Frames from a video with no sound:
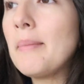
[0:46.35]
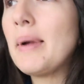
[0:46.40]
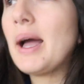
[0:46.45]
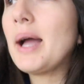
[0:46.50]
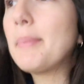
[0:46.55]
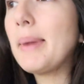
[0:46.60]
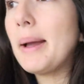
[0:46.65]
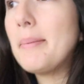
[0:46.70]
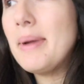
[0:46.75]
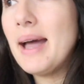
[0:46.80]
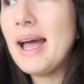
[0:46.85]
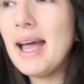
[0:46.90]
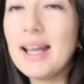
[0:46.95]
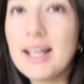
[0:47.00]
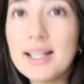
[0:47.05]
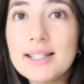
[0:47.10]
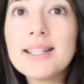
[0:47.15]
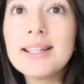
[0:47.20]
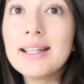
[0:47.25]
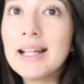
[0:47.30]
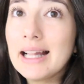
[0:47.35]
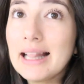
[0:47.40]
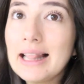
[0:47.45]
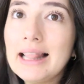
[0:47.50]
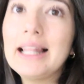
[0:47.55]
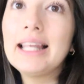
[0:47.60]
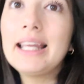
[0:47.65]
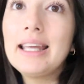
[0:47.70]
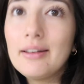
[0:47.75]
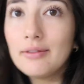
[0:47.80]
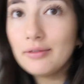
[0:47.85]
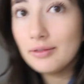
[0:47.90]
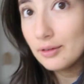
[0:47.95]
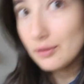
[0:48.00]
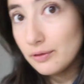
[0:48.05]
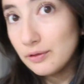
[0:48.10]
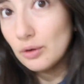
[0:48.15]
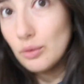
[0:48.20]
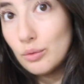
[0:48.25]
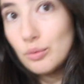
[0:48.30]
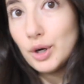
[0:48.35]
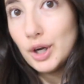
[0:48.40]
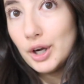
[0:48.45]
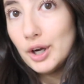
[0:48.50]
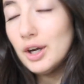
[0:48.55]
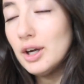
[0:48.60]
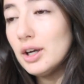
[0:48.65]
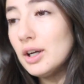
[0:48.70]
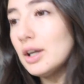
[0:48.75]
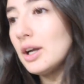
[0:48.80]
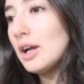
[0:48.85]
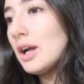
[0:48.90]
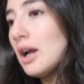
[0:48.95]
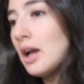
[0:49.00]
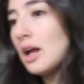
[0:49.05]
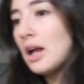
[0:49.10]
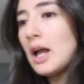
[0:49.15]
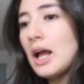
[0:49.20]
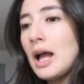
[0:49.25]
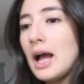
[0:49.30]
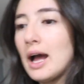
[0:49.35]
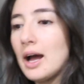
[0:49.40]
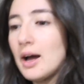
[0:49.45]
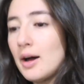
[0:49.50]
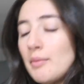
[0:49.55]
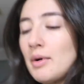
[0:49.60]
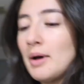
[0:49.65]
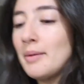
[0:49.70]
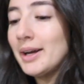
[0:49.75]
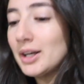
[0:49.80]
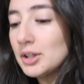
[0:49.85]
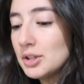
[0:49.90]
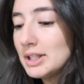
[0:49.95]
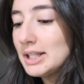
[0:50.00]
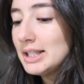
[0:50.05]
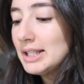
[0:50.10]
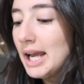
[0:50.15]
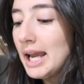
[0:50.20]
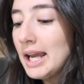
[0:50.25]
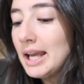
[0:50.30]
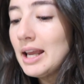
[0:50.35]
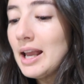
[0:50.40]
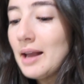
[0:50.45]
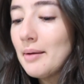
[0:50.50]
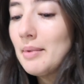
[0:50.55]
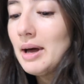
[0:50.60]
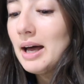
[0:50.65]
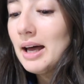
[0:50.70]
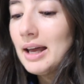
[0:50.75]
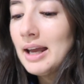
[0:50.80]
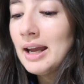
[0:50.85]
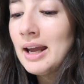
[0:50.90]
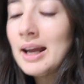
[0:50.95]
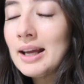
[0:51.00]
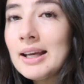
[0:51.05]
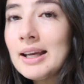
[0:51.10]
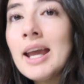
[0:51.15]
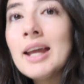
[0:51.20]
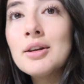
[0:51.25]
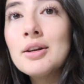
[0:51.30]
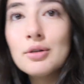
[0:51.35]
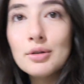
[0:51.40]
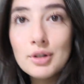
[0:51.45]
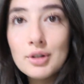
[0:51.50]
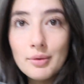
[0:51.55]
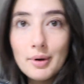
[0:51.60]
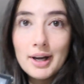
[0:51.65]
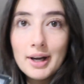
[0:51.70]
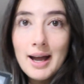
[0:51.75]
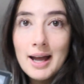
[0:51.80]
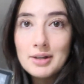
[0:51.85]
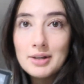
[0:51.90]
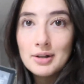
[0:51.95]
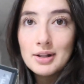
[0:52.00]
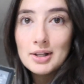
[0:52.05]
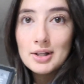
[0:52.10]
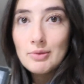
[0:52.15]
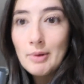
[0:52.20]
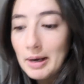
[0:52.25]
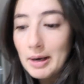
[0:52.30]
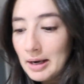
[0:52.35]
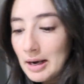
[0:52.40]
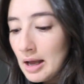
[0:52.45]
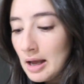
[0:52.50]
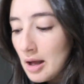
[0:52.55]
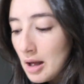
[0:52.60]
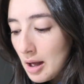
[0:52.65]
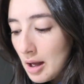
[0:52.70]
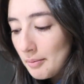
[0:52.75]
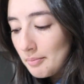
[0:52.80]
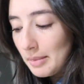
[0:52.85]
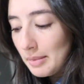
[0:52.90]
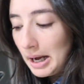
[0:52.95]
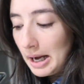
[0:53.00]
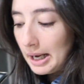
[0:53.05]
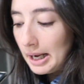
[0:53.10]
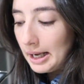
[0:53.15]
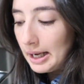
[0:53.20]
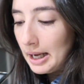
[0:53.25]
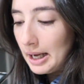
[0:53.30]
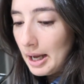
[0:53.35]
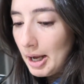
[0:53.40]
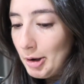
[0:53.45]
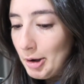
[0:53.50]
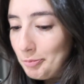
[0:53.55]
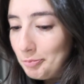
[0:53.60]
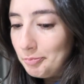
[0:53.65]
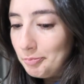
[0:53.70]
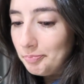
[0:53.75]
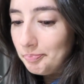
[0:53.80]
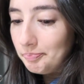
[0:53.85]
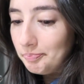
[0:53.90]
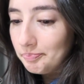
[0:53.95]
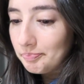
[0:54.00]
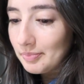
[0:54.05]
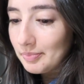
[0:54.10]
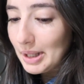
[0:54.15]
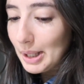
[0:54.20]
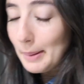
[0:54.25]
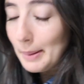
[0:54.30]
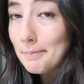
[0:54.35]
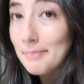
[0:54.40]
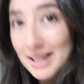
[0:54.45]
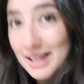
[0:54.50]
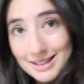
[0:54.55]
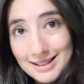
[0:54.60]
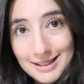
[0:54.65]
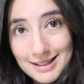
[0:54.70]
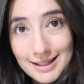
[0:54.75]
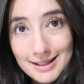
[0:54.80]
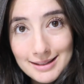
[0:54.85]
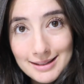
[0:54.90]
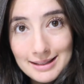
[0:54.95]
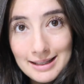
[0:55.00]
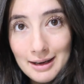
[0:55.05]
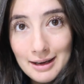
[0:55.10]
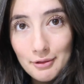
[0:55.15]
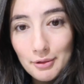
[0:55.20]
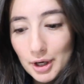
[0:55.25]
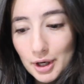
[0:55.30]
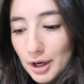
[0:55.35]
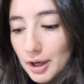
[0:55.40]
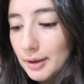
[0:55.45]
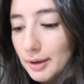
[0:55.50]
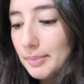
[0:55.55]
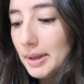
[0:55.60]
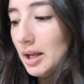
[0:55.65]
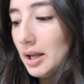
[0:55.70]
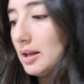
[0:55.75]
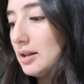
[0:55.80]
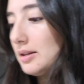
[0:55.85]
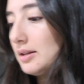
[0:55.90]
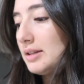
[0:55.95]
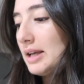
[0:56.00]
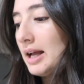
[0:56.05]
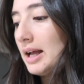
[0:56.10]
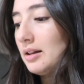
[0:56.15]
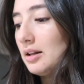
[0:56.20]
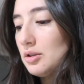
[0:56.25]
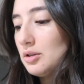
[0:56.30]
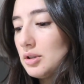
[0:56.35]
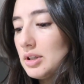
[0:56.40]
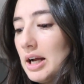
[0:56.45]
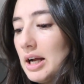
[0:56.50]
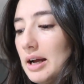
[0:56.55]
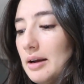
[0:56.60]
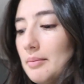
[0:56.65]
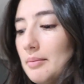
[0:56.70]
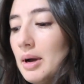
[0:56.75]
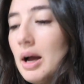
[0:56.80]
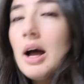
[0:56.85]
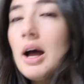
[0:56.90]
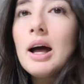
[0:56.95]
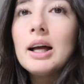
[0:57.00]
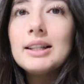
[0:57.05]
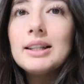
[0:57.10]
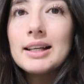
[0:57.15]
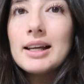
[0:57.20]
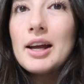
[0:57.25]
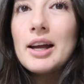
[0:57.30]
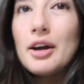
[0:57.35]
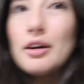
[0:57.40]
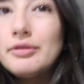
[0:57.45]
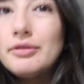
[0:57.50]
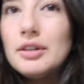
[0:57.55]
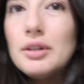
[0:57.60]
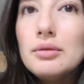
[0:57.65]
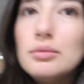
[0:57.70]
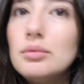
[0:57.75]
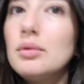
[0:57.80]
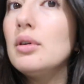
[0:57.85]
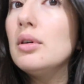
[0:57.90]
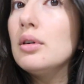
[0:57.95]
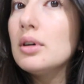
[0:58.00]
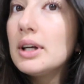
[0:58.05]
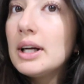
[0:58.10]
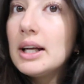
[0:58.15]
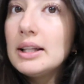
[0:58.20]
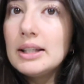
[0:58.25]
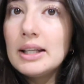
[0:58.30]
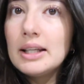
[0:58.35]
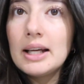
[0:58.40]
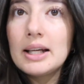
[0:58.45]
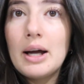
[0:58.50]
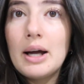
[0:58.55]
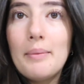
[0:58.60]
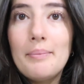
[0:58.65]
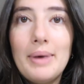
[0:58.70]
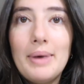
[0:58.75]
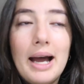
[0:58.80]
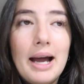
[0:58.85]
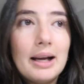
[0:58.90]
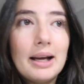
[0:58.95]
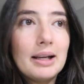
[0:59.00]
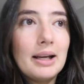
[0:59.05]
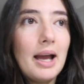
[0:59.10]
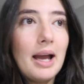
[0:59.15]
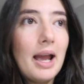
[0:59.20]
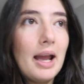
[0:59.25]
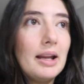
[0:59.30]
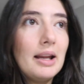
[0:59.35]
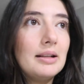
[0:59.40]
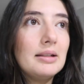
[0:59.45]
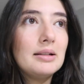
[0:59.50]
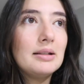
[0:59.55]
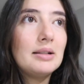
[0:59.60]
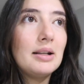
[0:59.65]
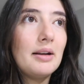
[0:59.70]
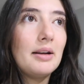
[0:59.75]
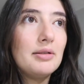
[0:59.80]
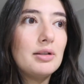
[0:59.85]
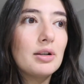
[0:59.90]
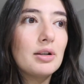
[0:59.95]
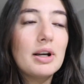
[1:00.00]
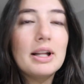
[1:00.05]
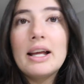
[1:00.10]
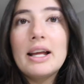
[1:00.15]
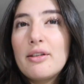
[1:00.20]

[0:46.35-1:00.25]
pack my bags and then leave for work. Um, I'm actually taking my Kindle to work. I do this when my um, bestie isn't at work because at lunchtime, like I go for a walk and then I come back and I've still got